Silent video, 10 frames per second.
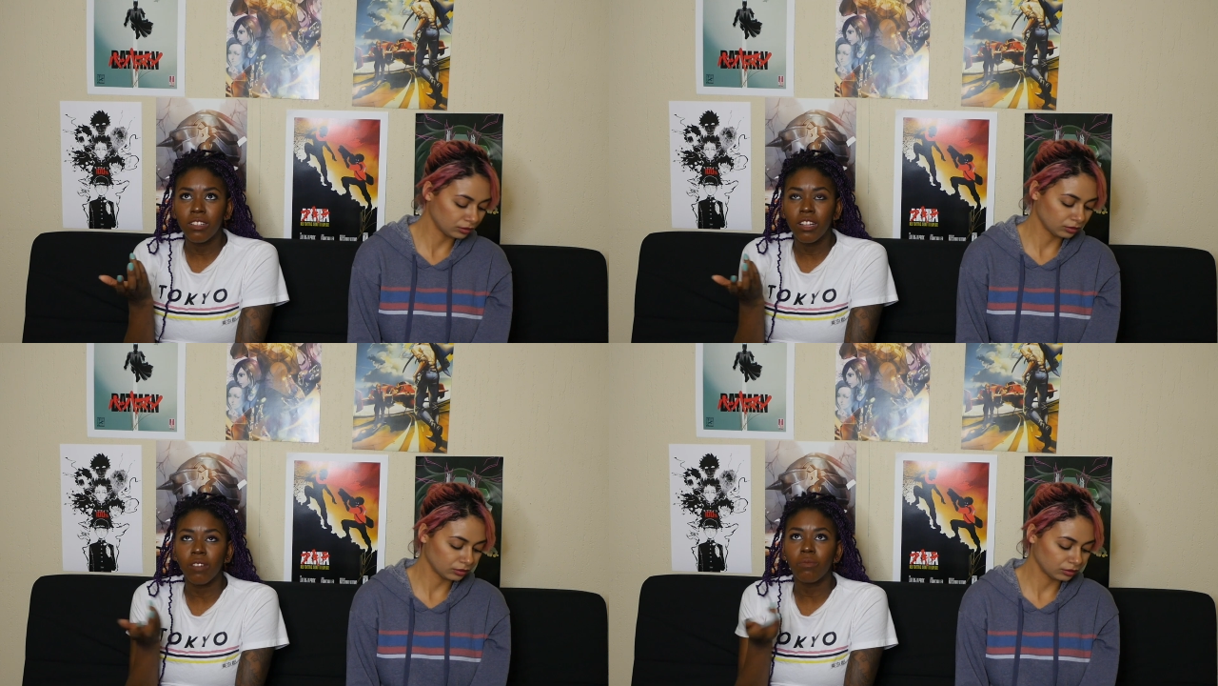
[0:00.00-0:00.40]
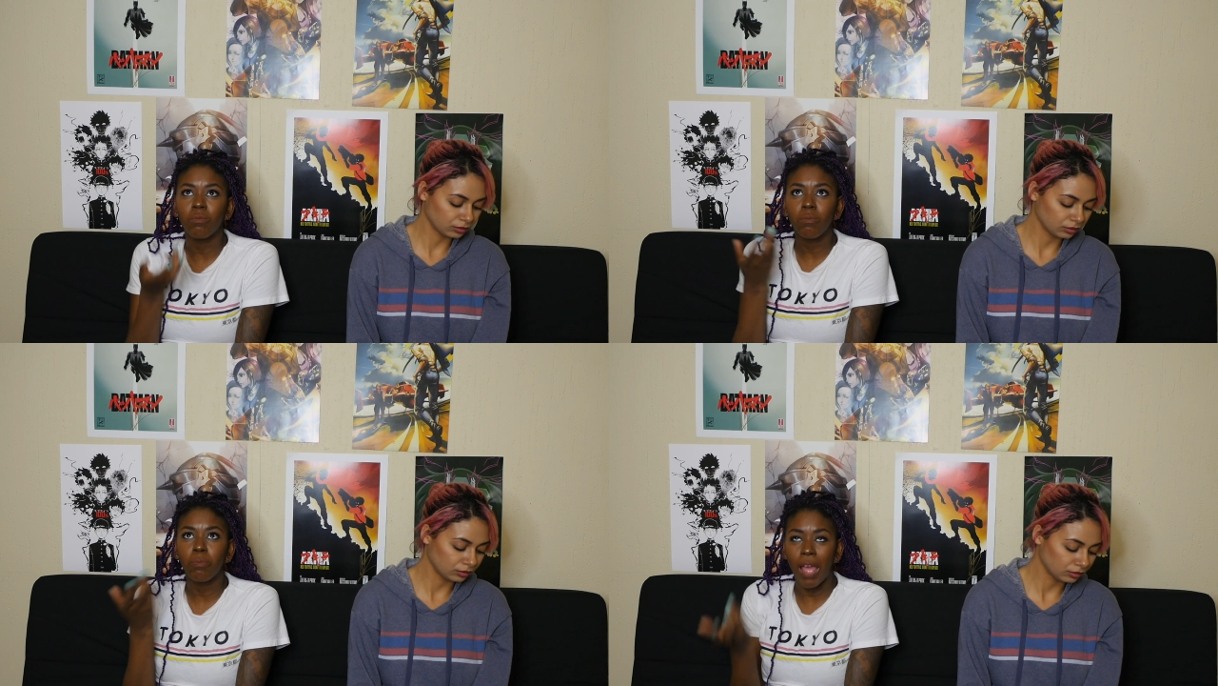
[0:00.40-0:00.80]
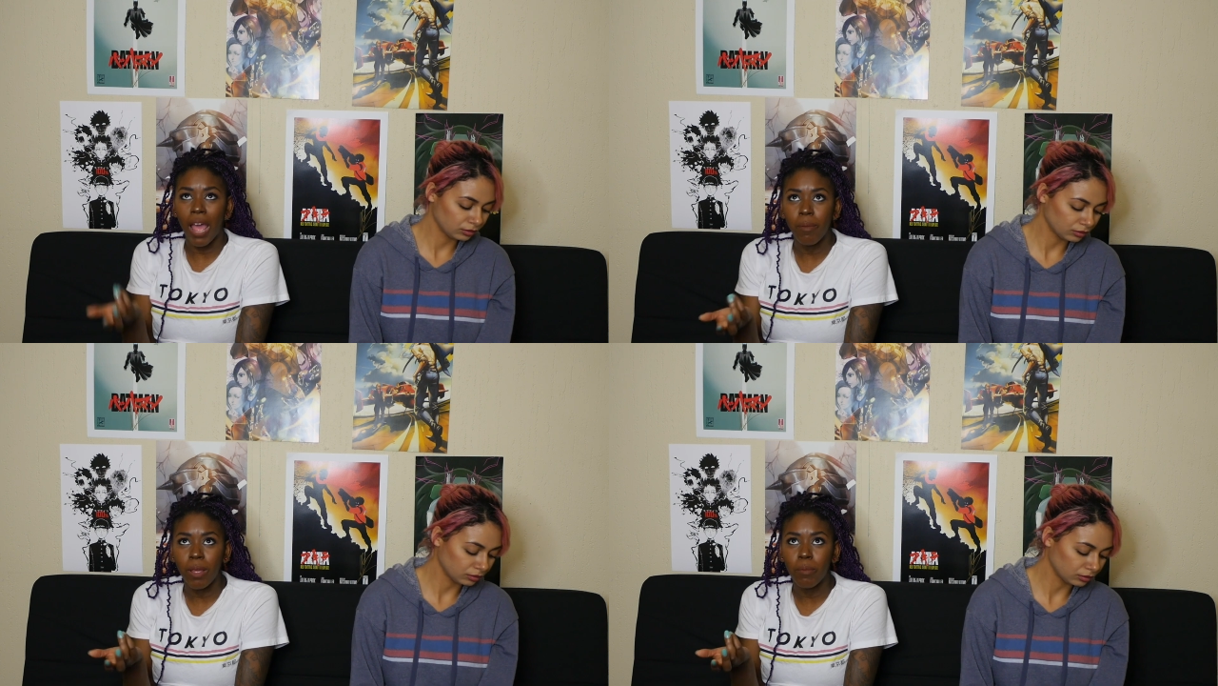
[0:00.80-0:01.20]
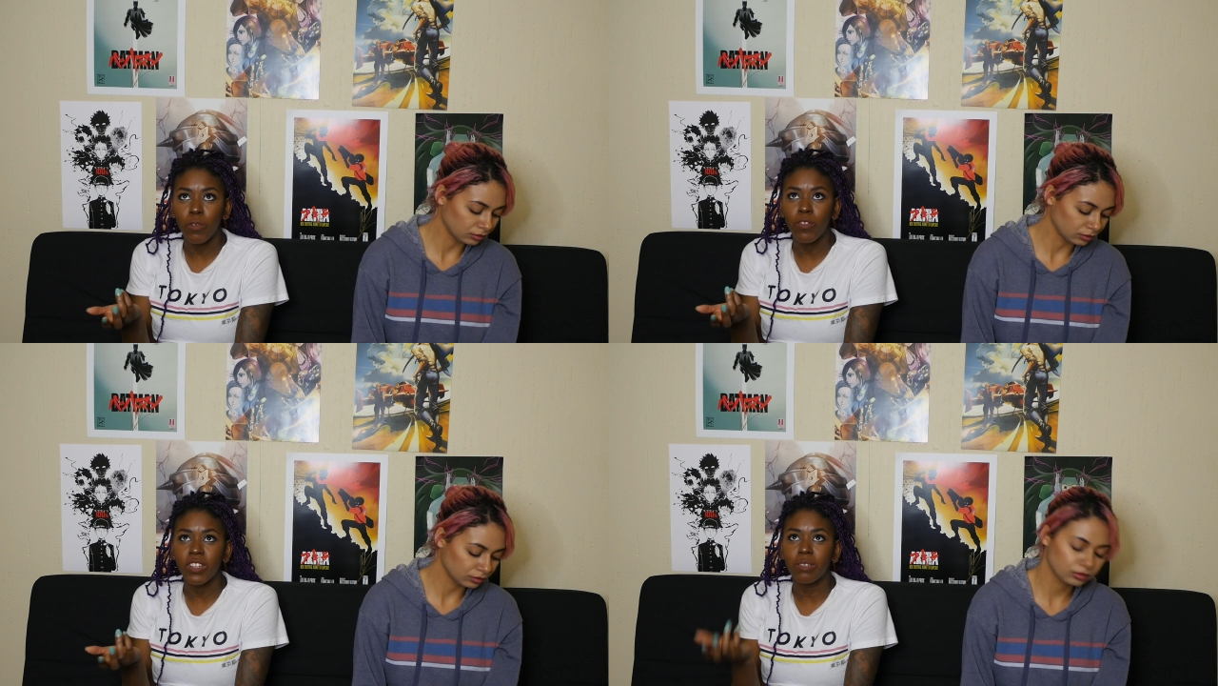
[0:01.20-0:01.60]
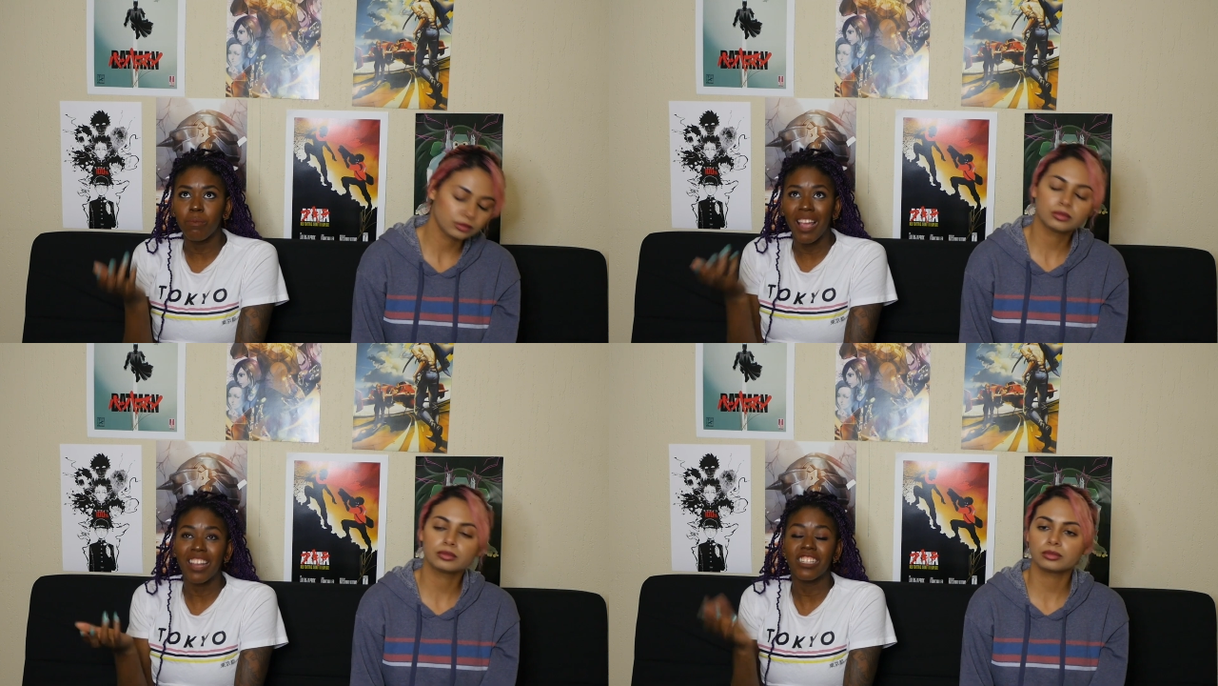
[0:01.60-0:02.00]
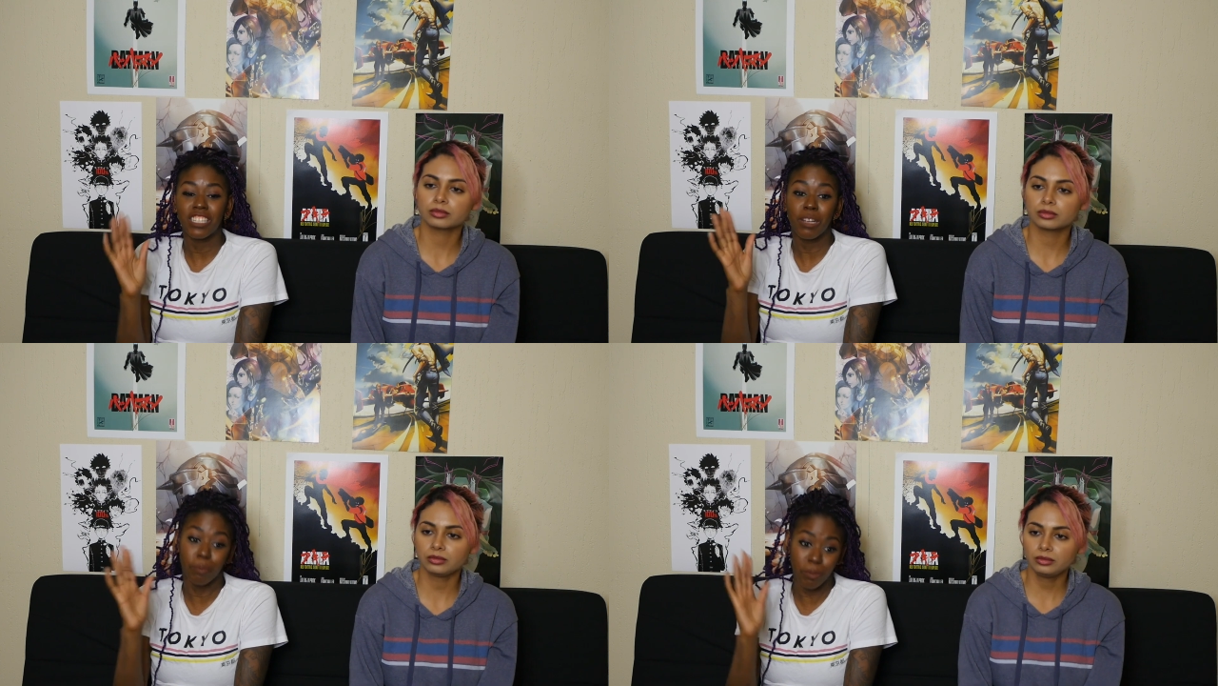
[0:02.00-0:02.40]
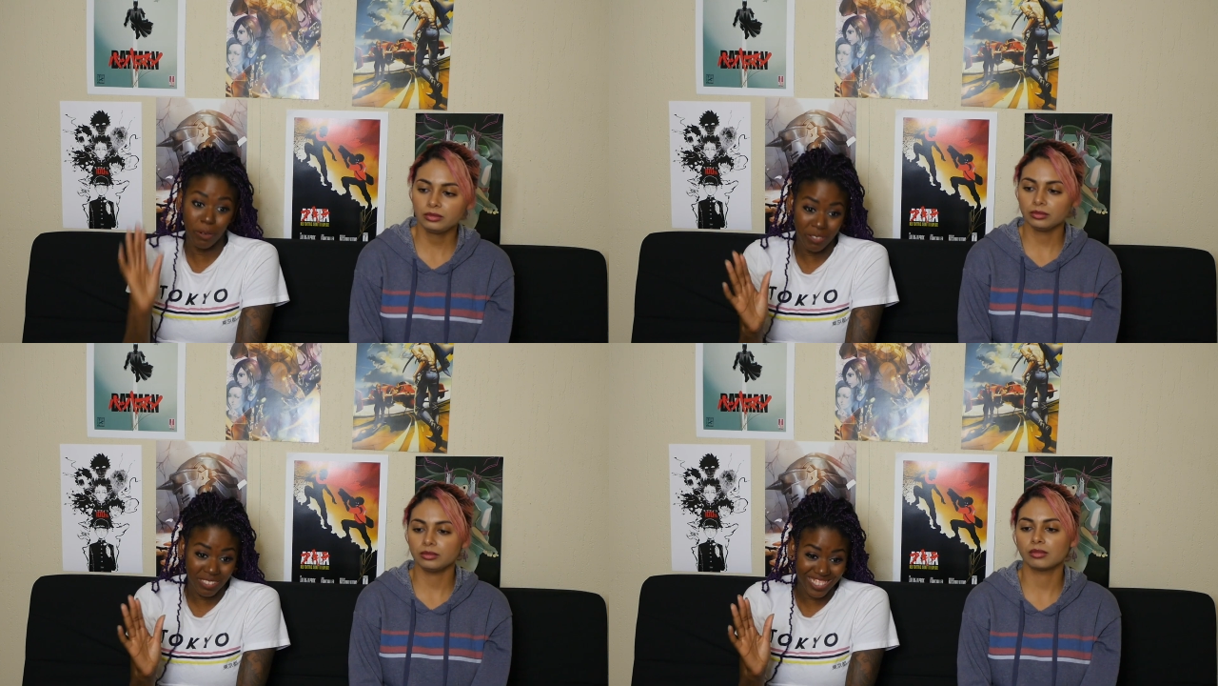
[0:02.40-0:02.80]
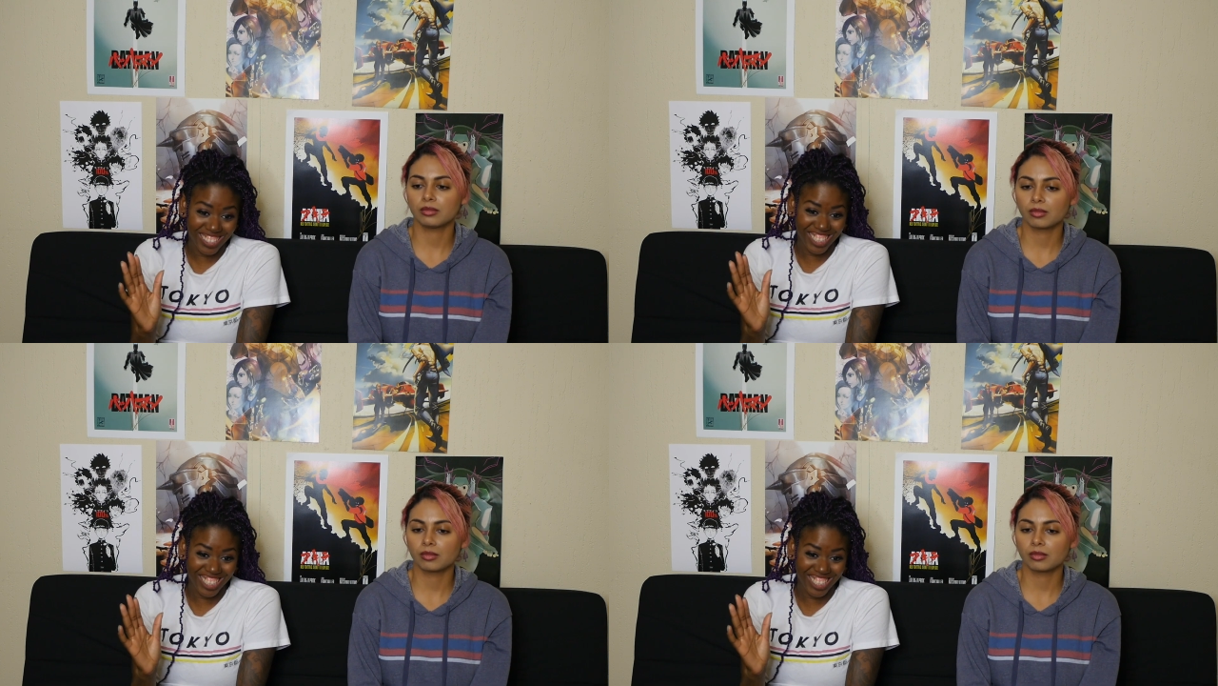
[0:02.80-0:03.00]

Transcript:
Speaker 1: the Batman movies minus Tim Burton's